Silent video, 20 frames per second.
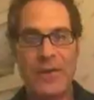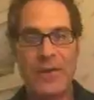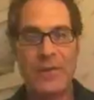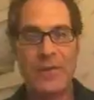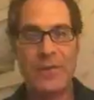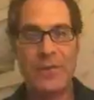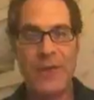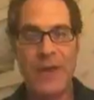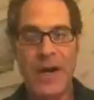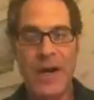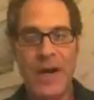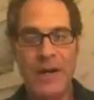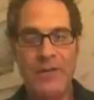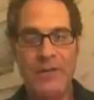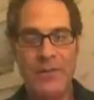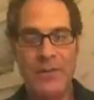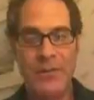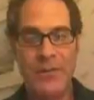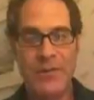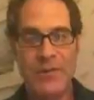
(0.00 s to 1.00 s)
that you were
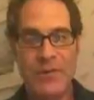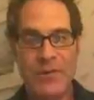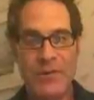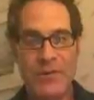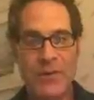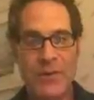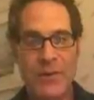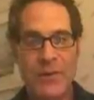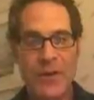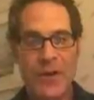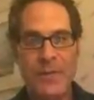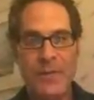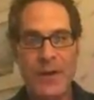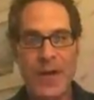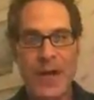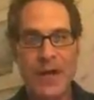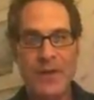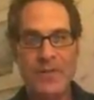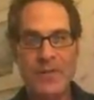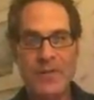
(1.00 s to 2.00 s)
actually going to float up
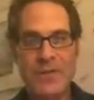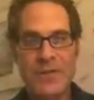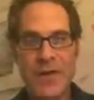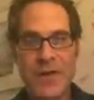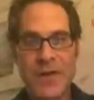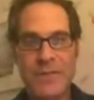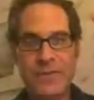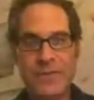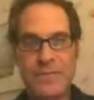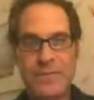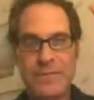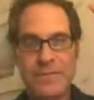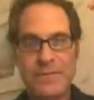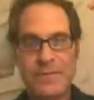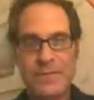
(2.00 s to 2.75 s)
out of yourself,